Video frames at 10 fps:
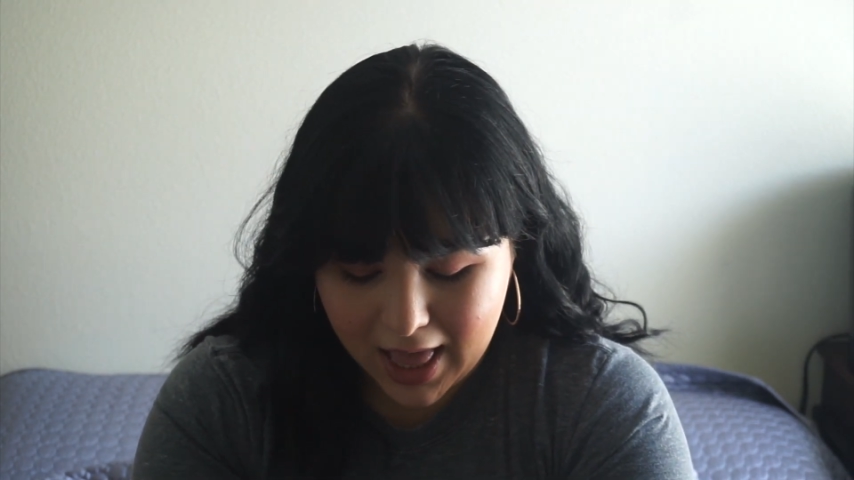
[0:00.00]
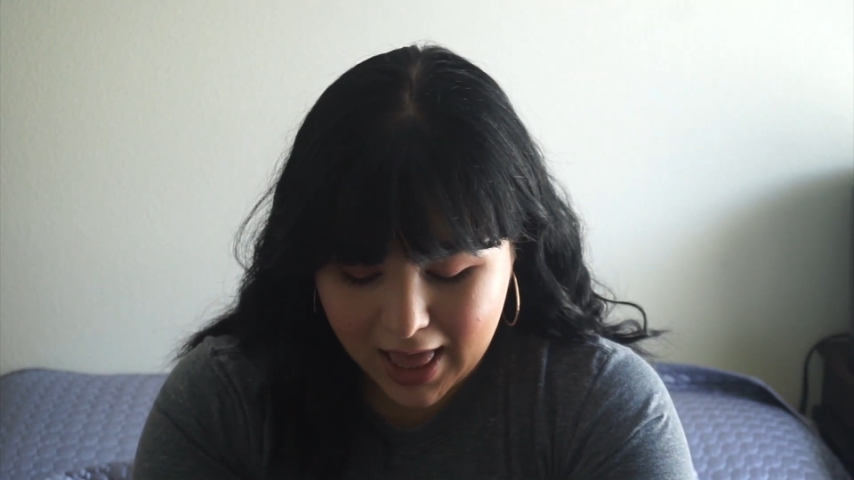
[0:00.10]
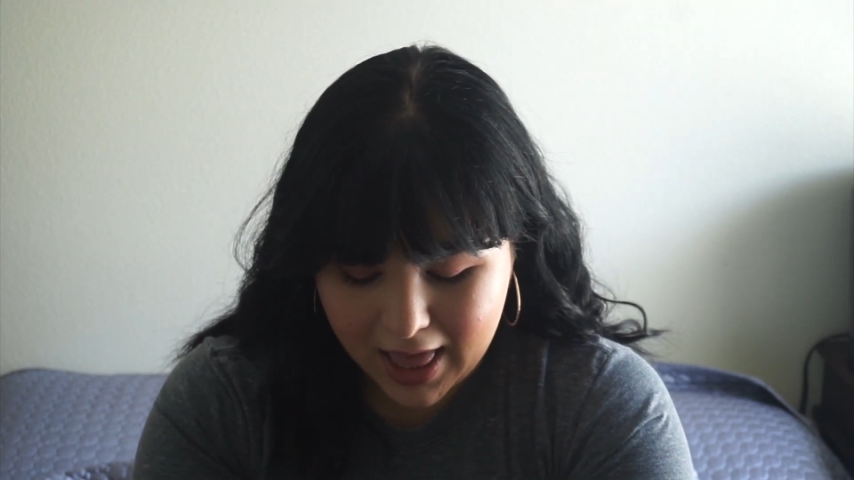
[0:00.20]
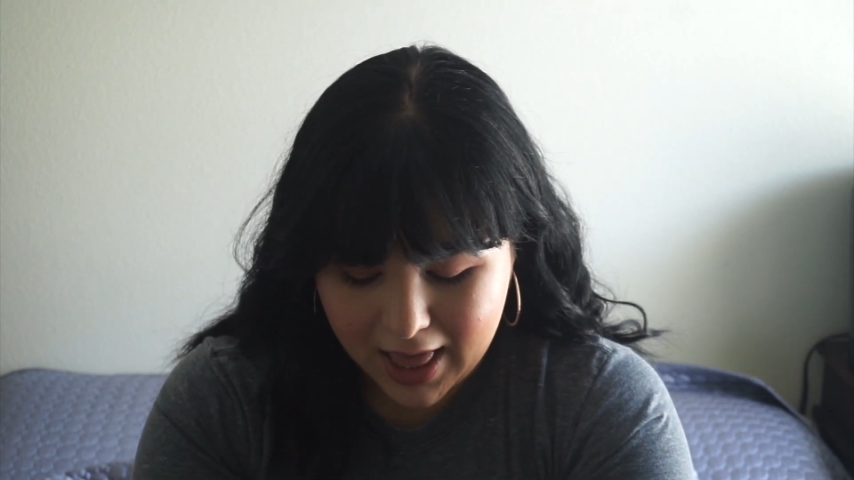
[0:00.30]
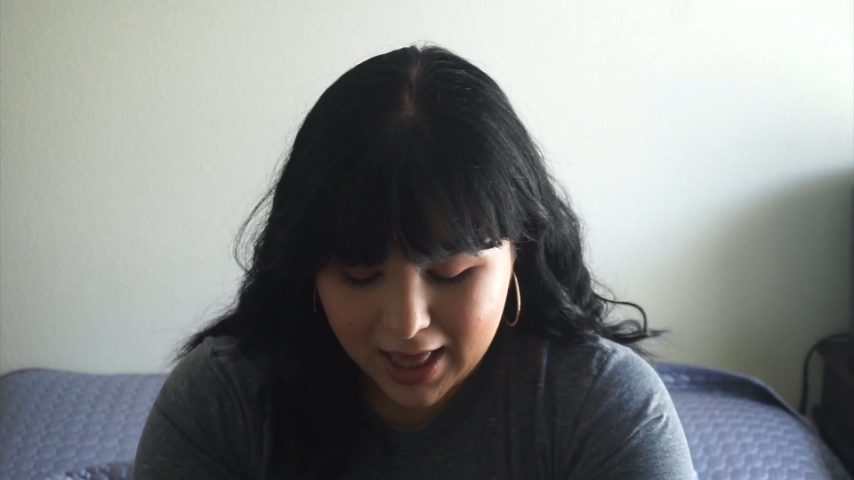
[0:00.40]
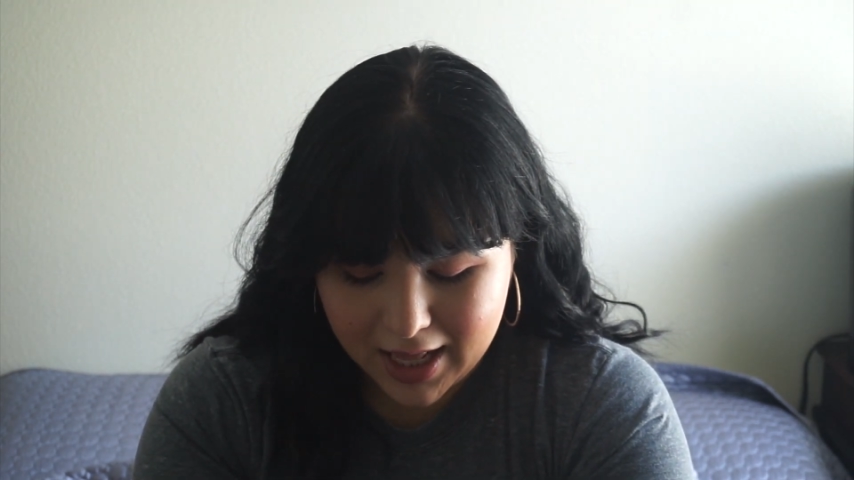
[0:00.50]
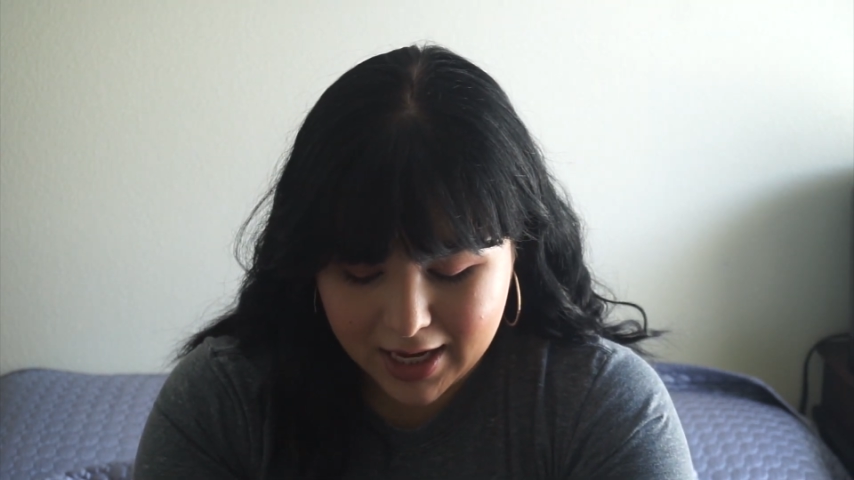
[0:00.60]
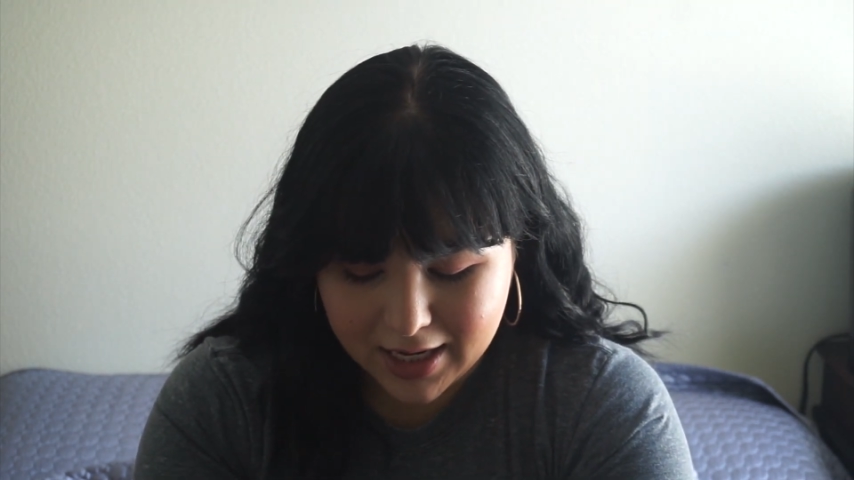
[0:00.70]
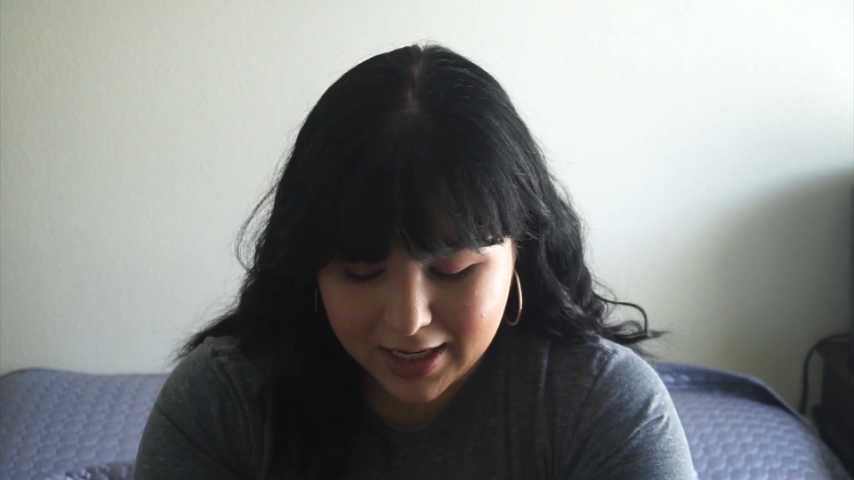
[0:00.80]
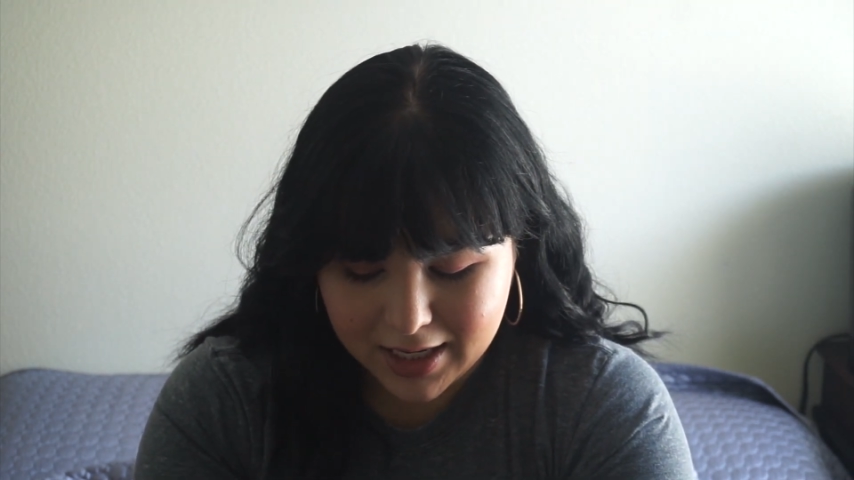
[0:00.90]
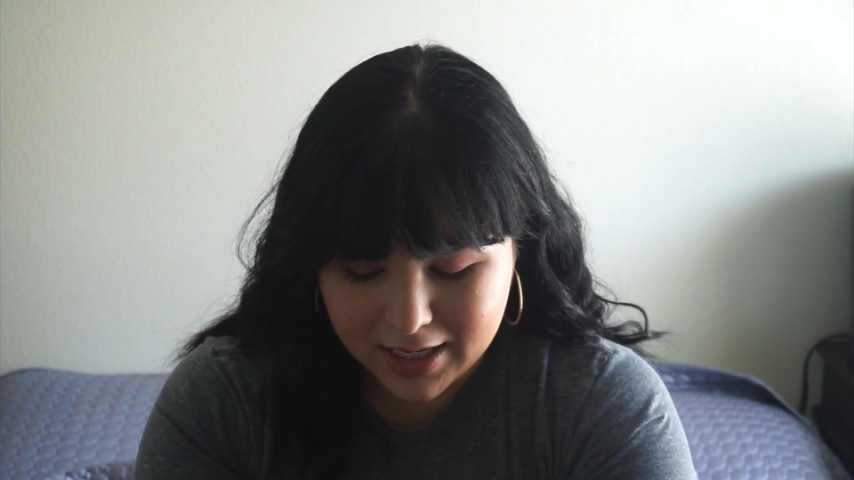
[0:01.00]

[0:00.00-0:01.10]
And